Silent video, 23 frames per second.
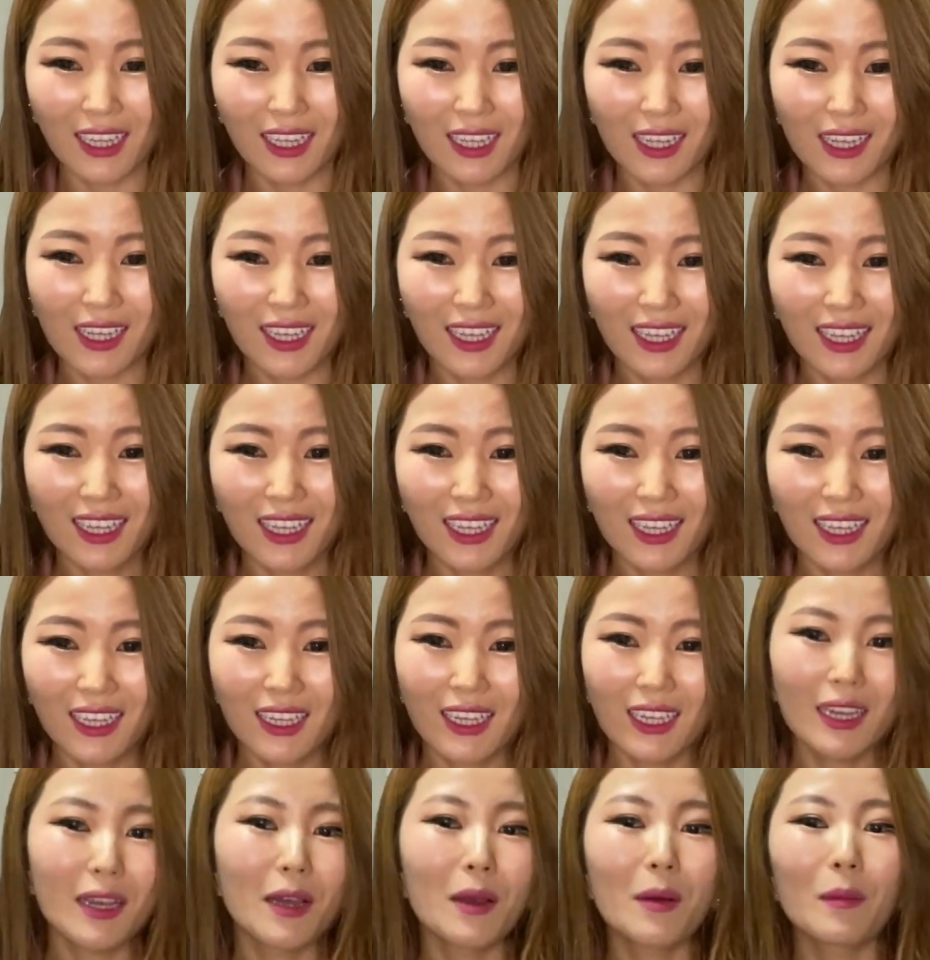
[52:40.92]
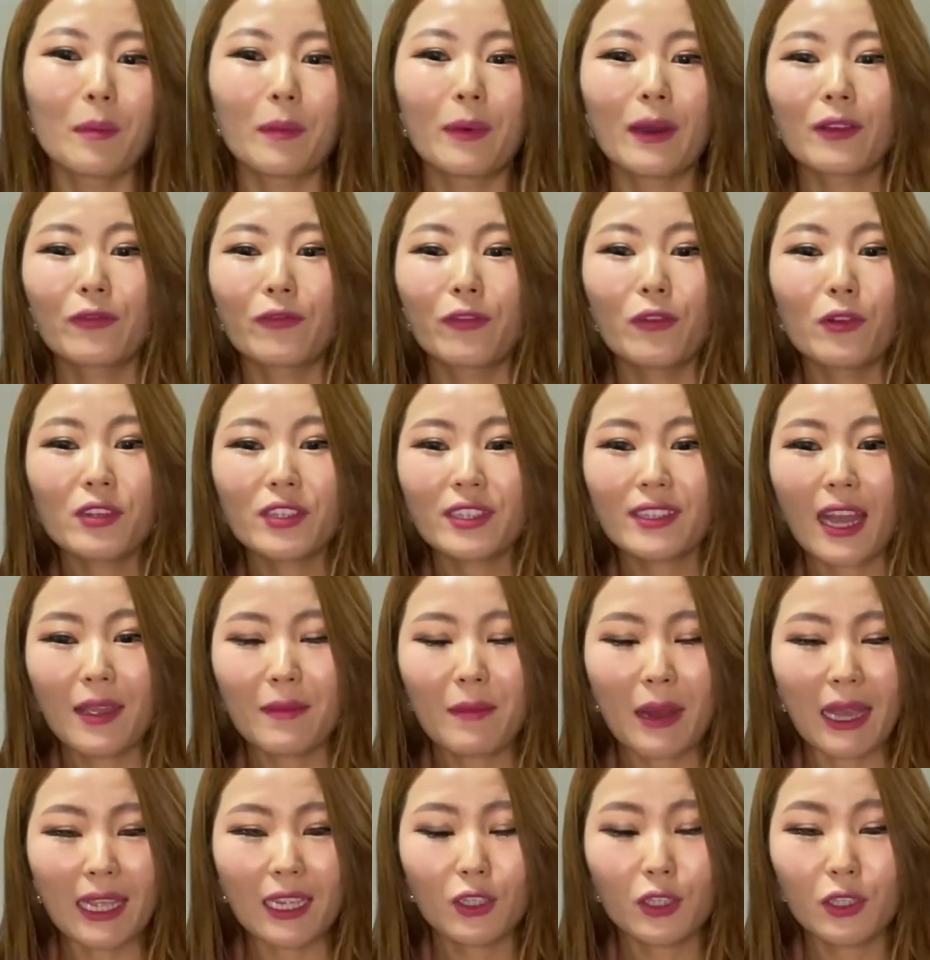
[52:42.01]
Oh. But first
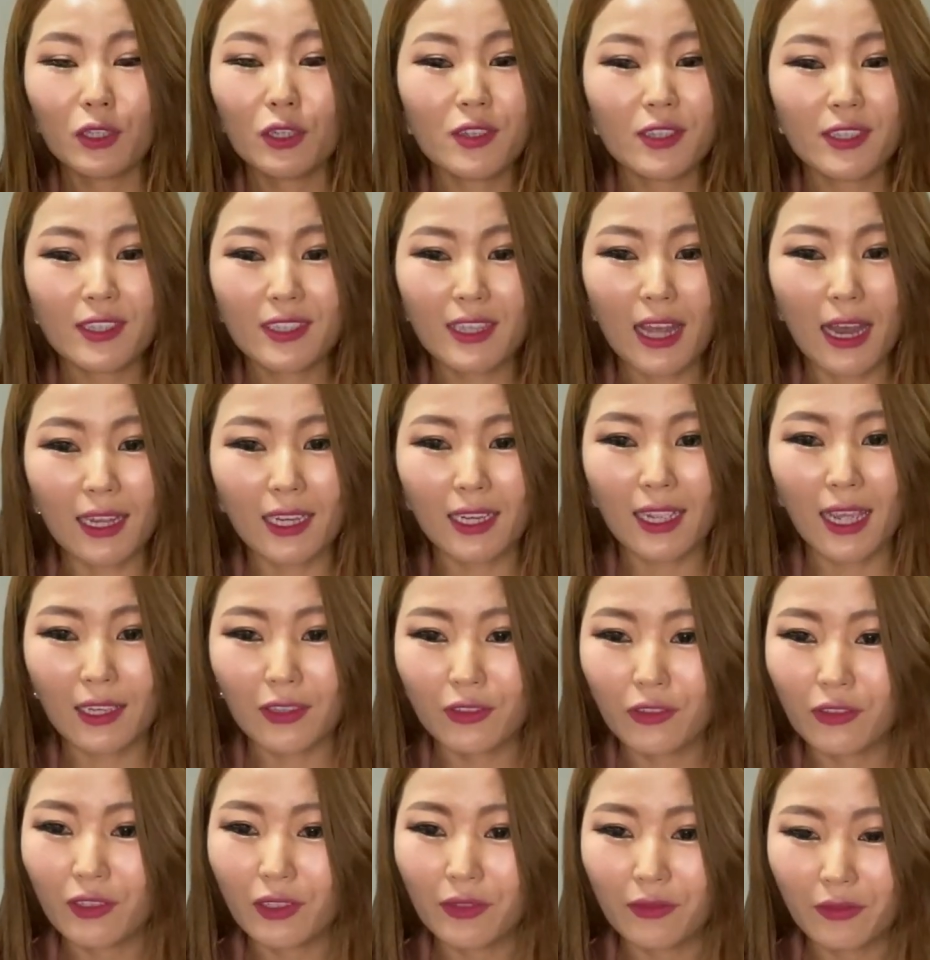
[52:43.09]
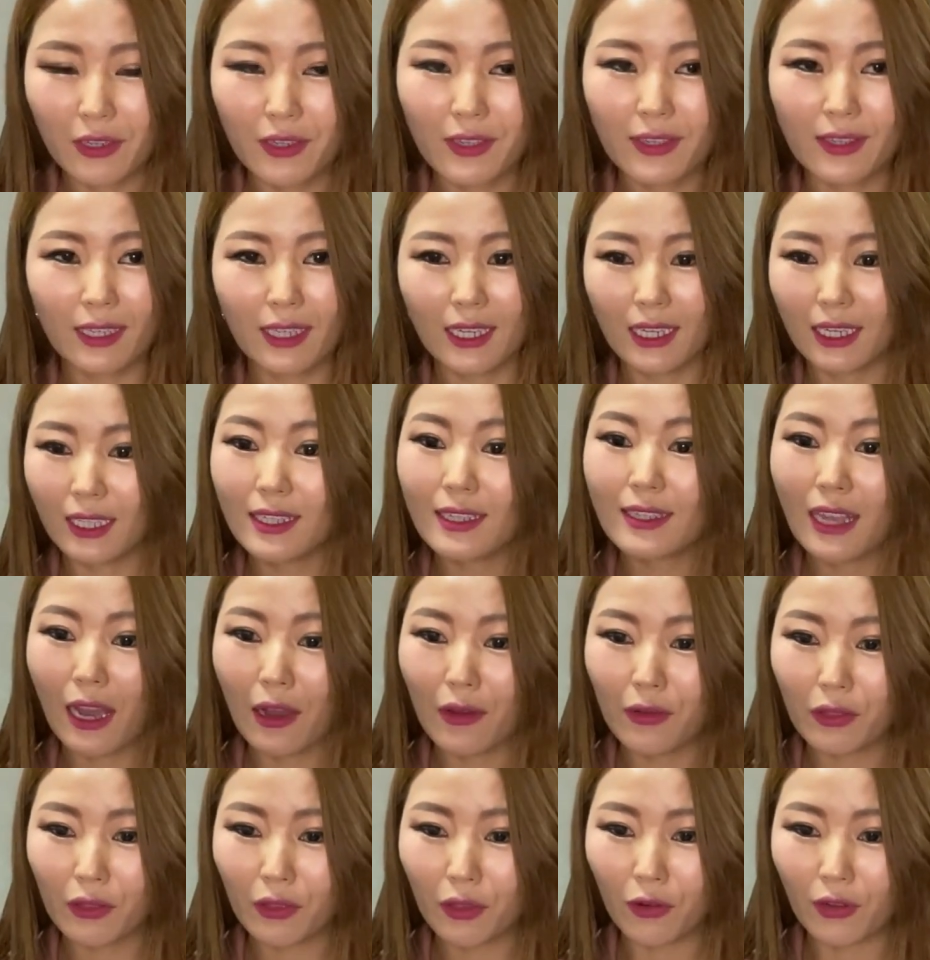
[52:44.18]
time I couldn't study at university in
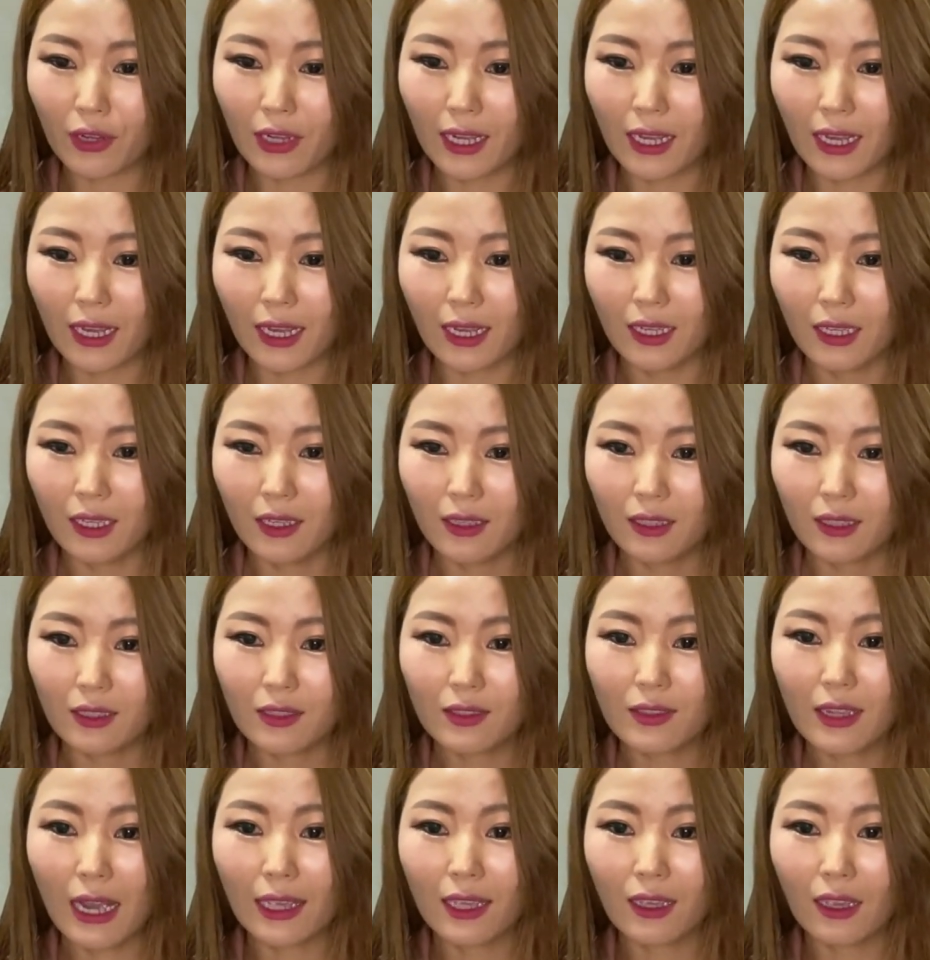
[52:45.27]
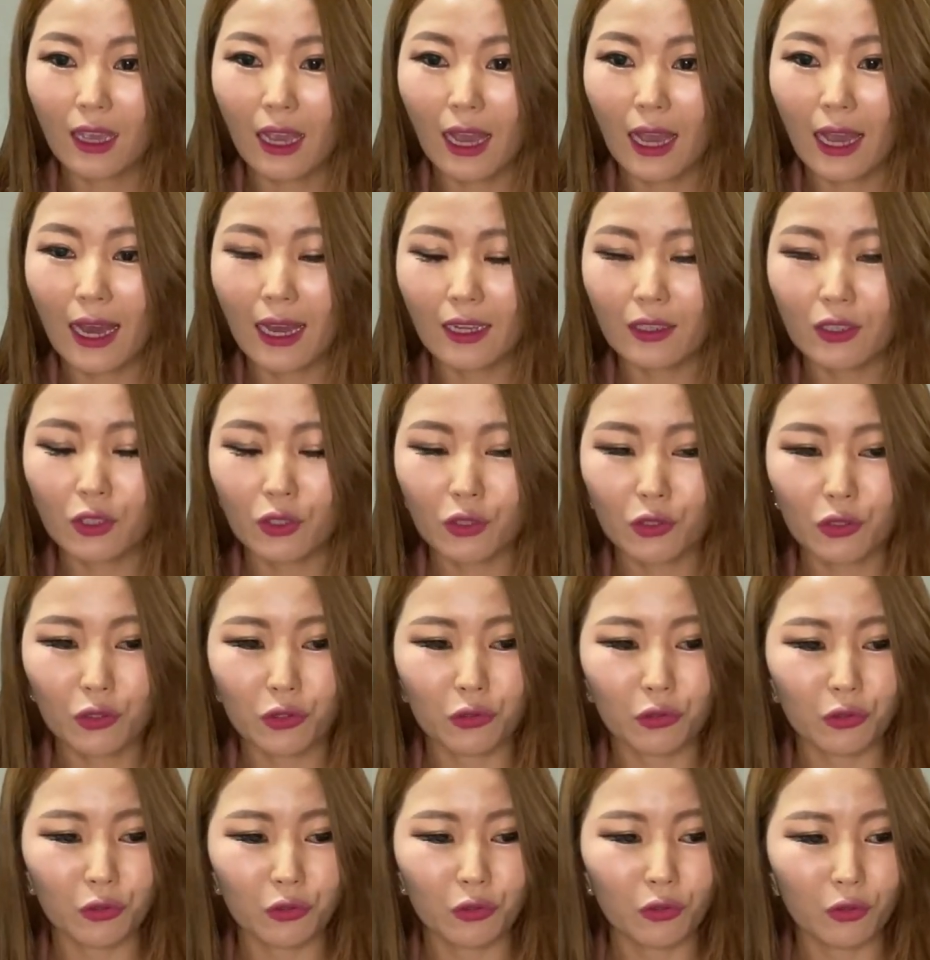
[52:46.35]
South Korea because I mm. had
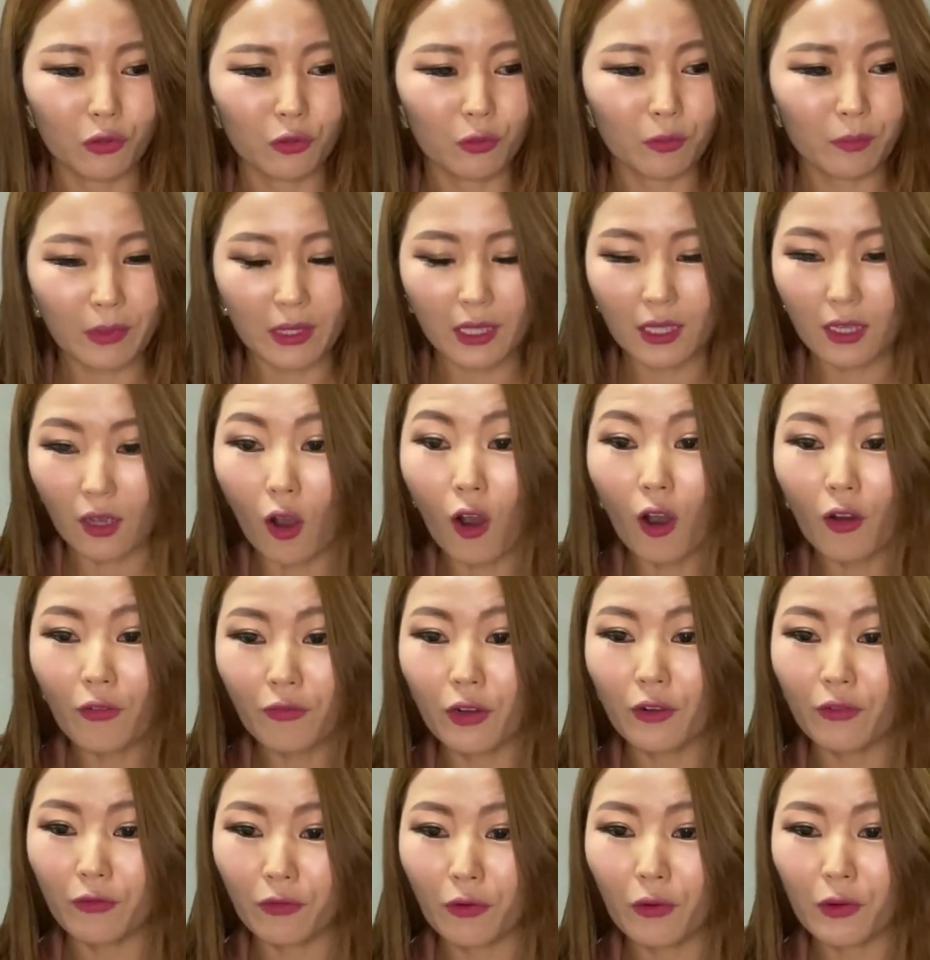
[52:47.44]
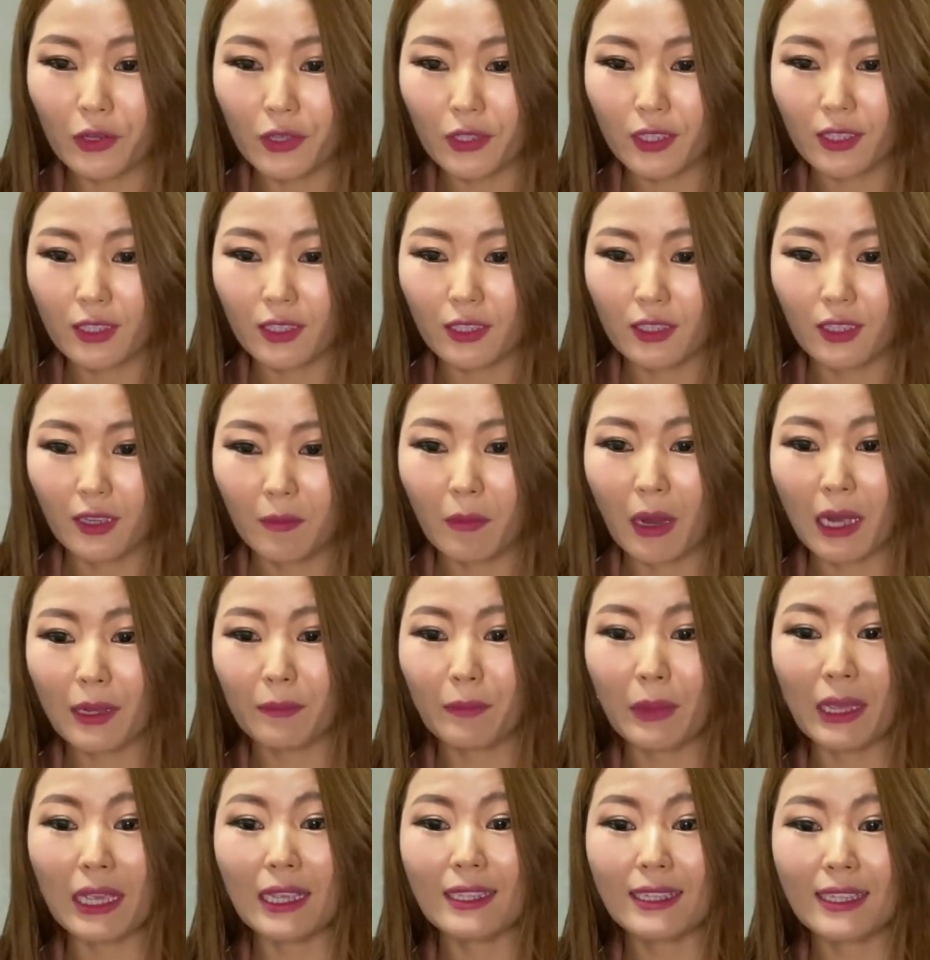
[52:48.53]
to be offered first my
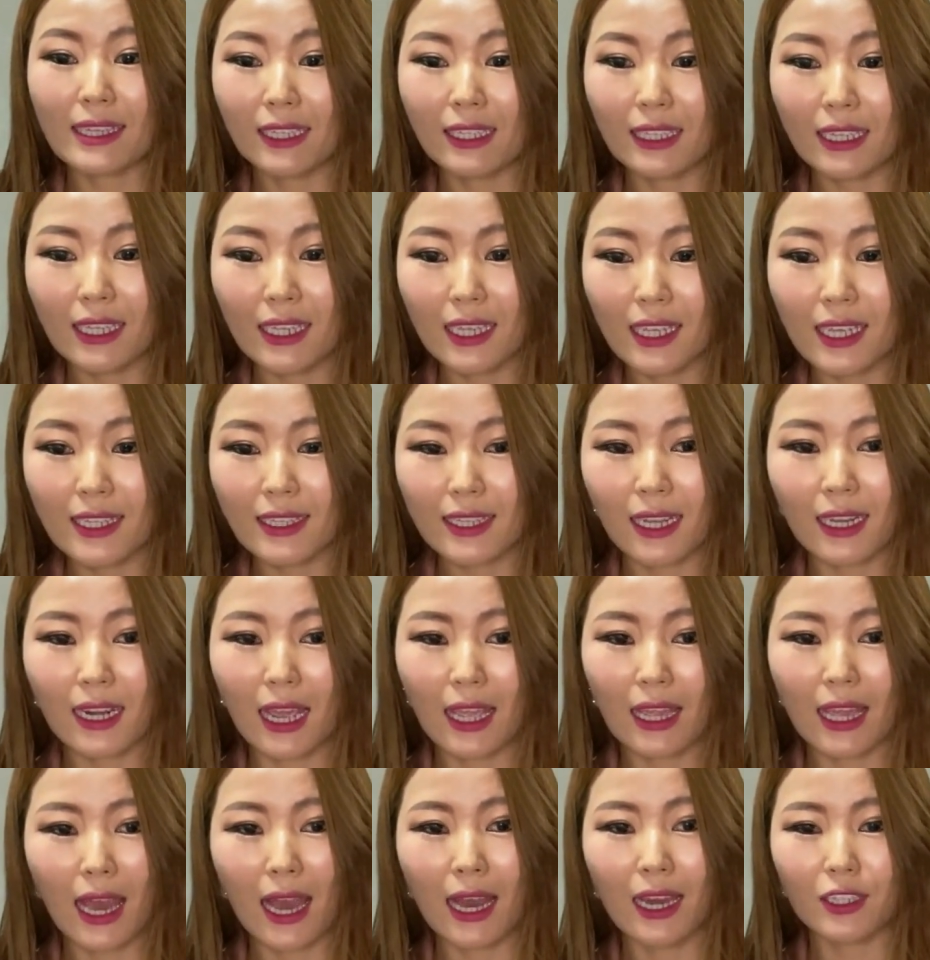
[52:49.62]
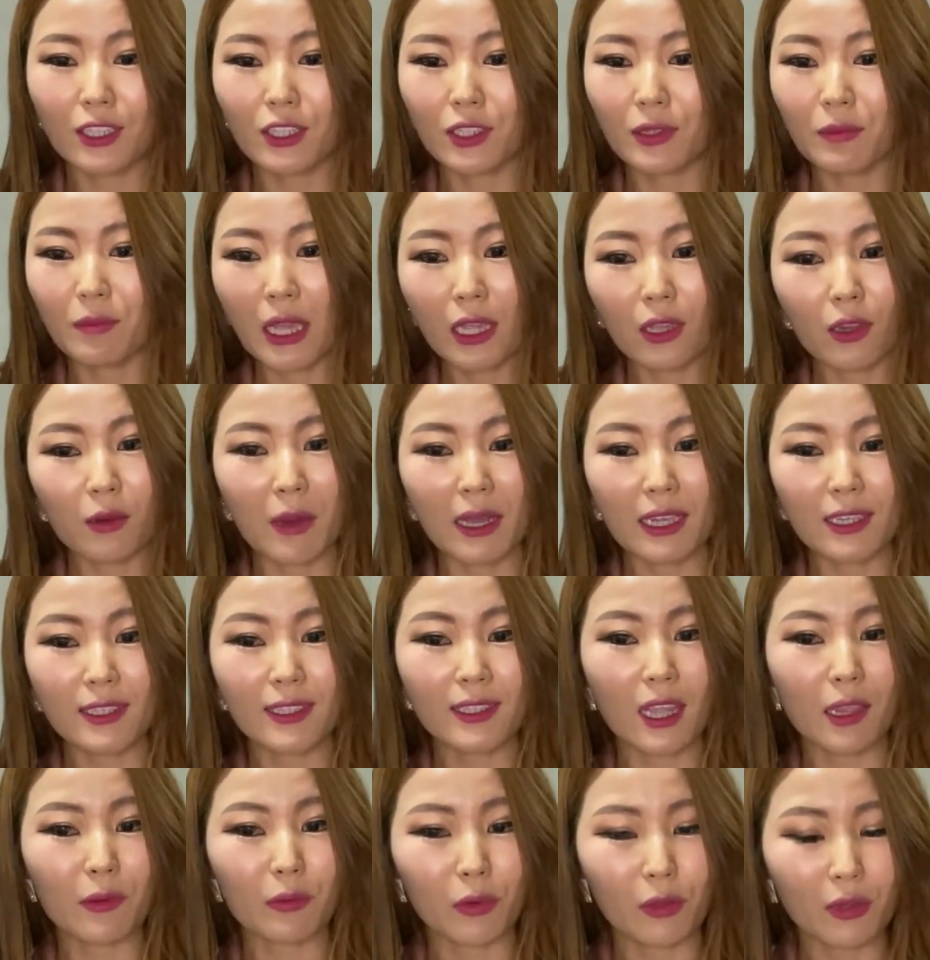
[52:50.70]
basic needs and I had to make my
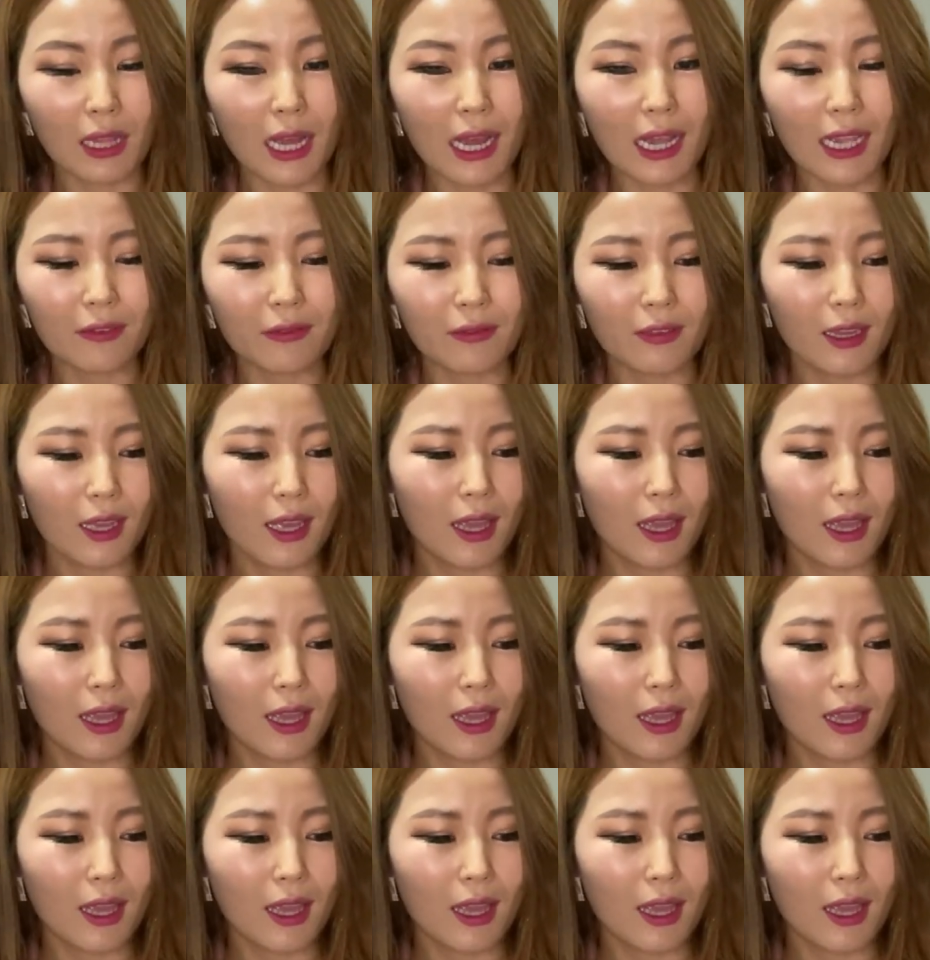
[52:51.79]
stable life.